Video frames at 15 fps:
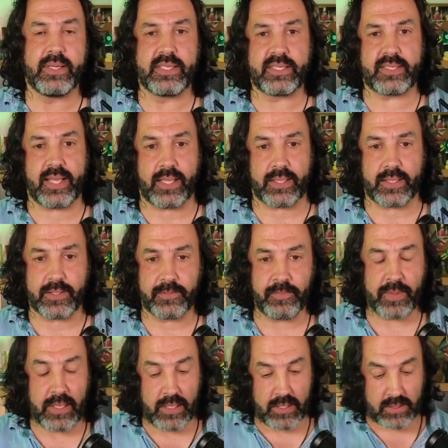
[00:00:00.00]
selling.
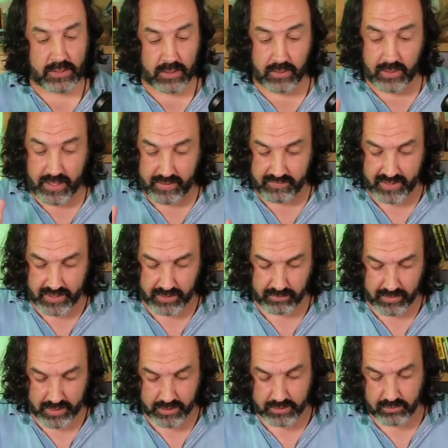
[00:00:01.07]
So have that in
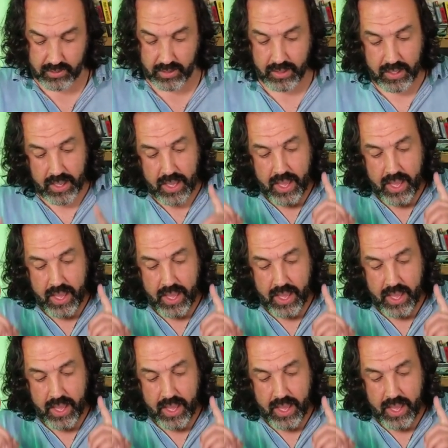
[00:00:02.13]
mind as well.